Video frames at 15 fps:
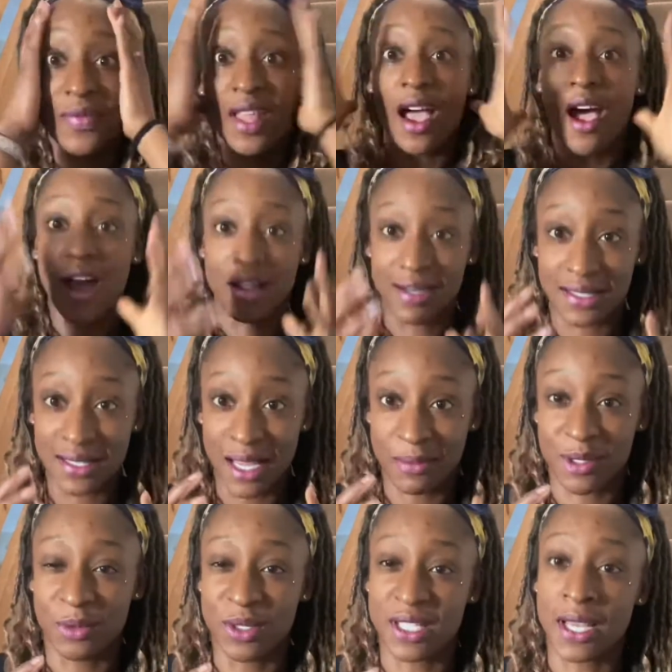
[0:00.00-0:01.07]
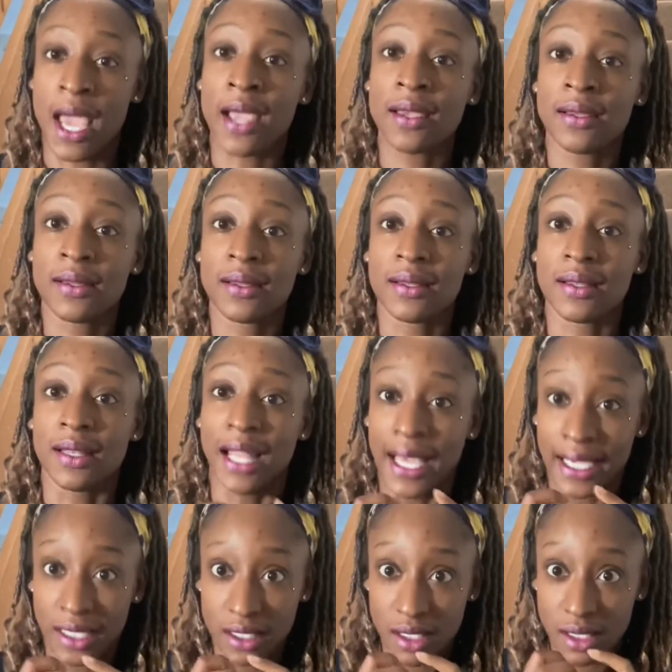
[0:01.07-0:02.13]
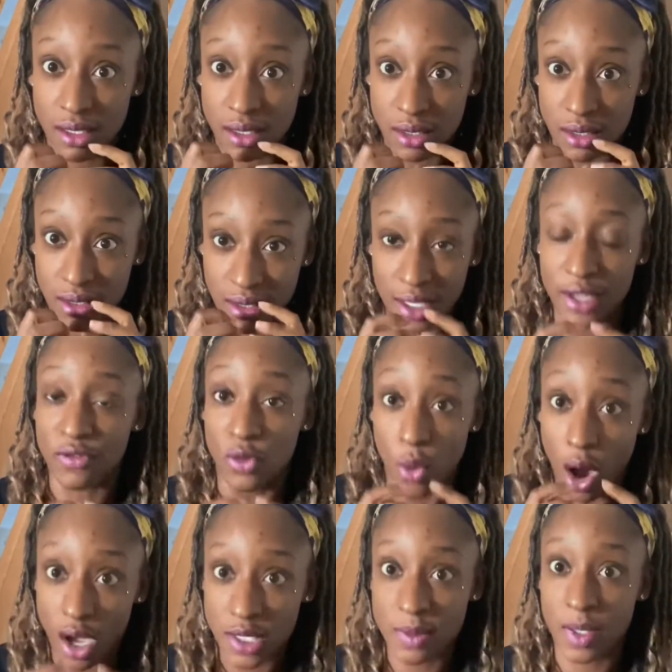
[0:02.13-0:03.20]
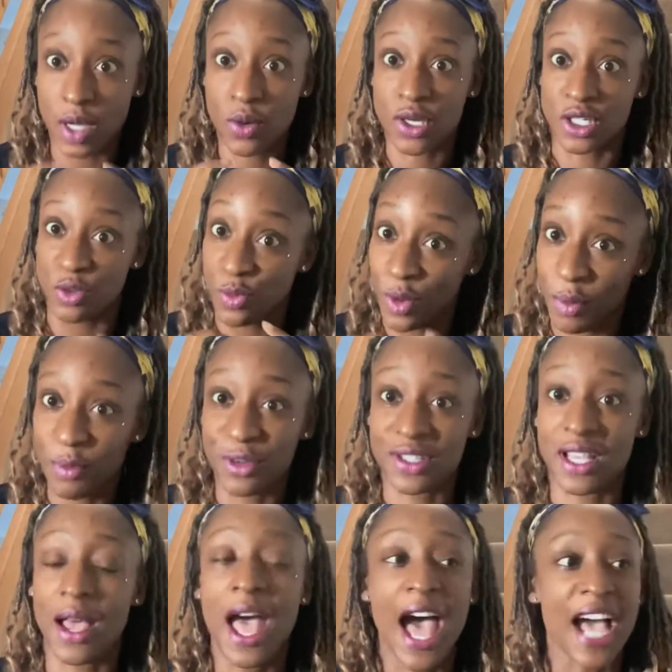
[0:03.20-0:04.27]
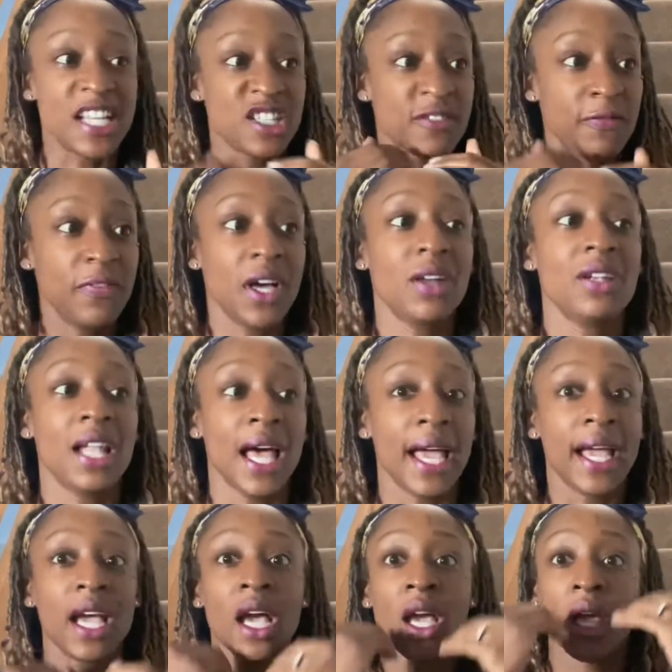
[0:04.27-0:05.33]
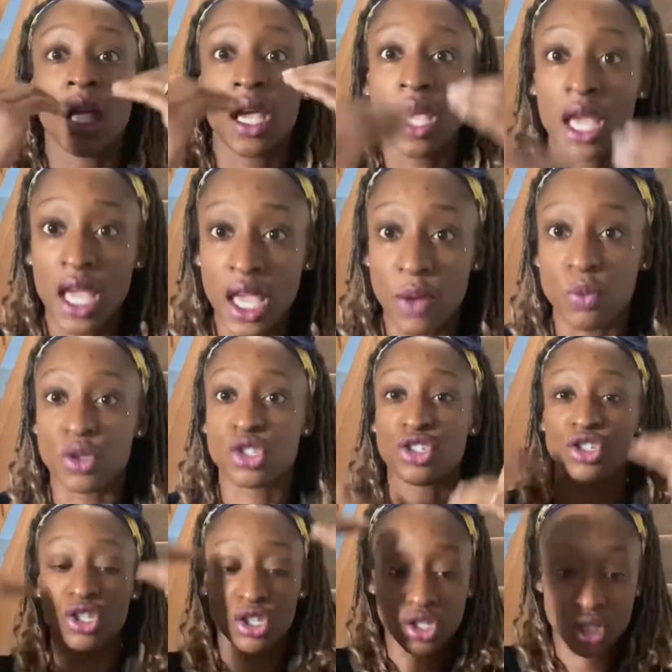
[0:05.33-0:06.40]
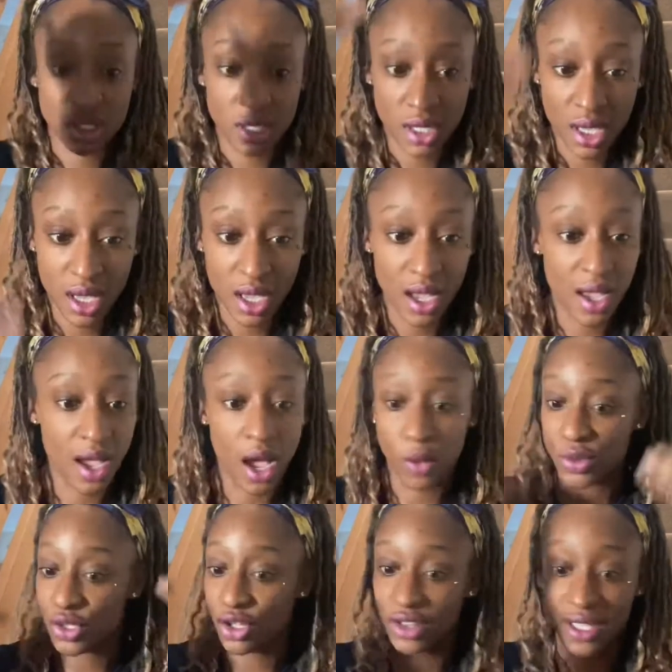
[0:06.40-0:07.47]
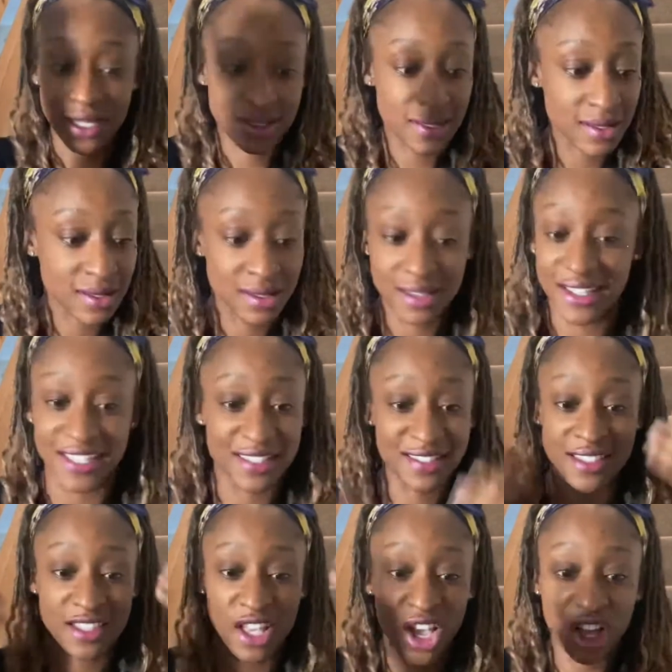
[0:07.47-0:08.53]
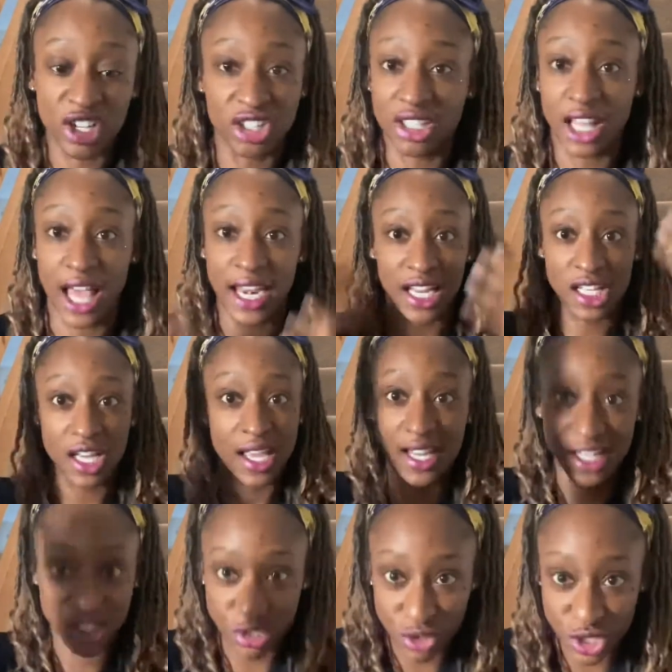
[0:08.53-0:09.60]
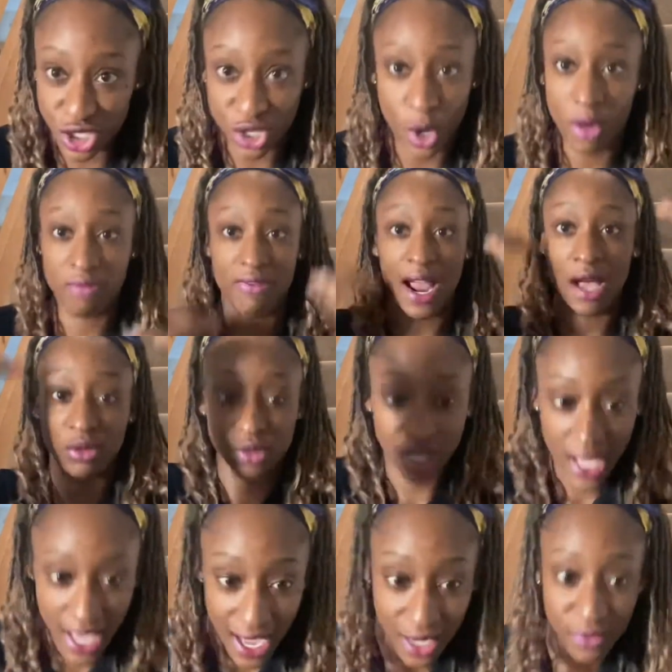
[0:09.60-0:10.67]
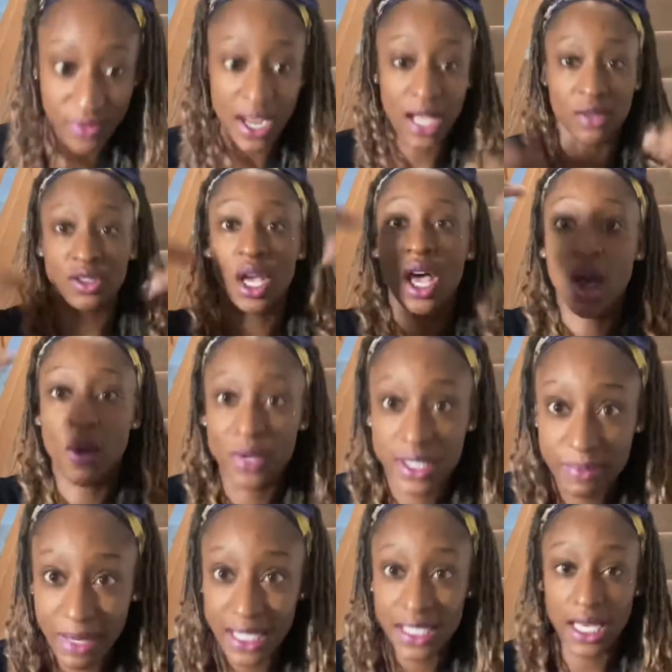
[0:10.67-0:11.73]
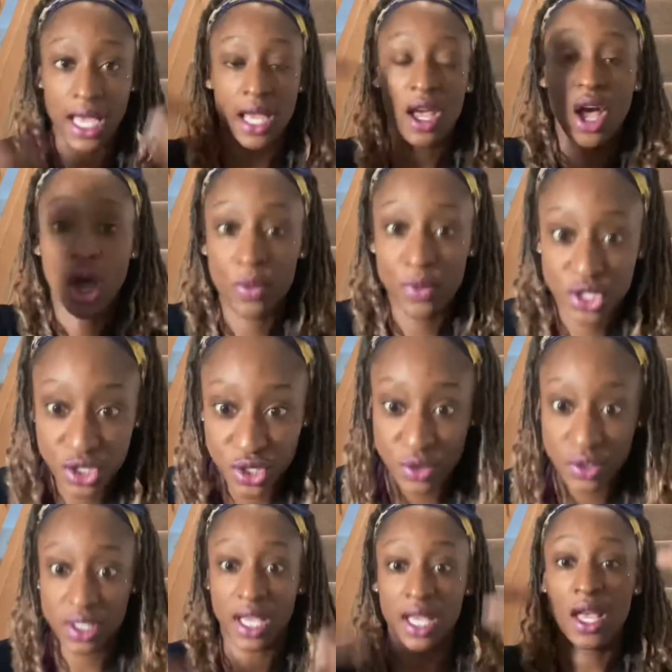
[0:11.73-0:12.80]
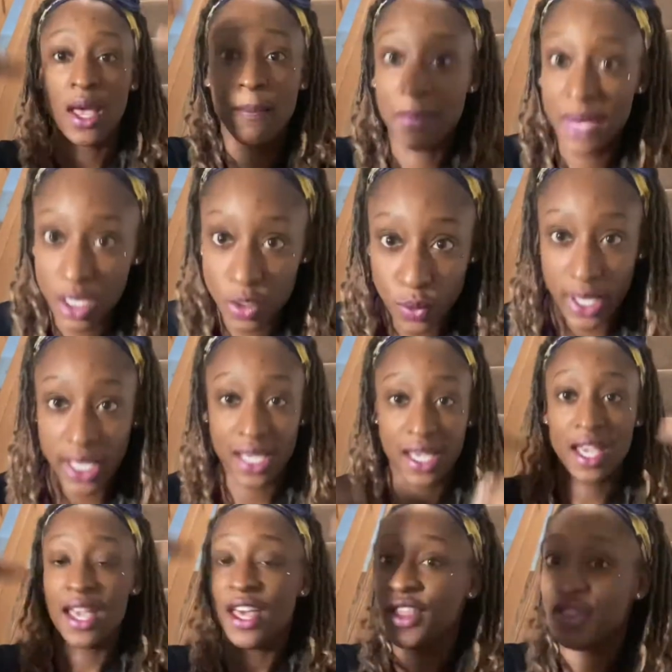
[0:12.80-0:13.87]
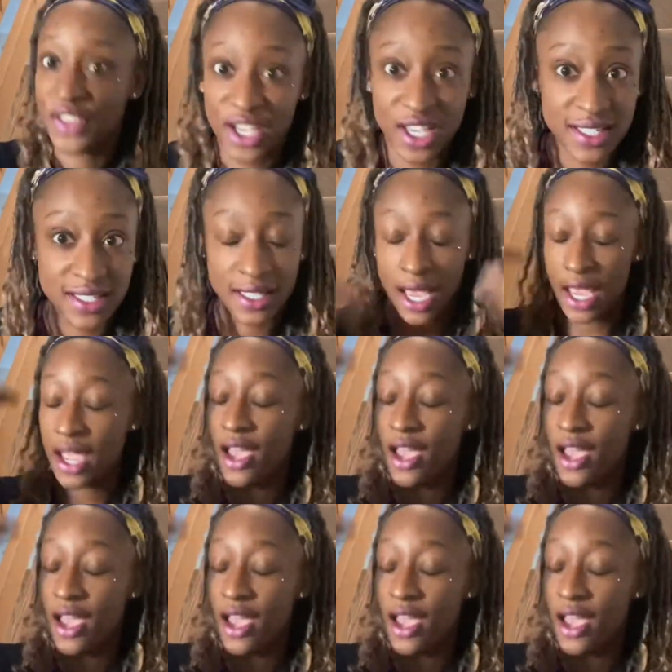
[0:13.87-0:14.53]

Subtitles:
I'm gonna snap someone's neck. Like, if you ask me that question one more time, I just felt like it was just, I was on this circle and it's just going round and round. Oh, it's Monday. Oh, it's Tuesday. Midweek. Thursday.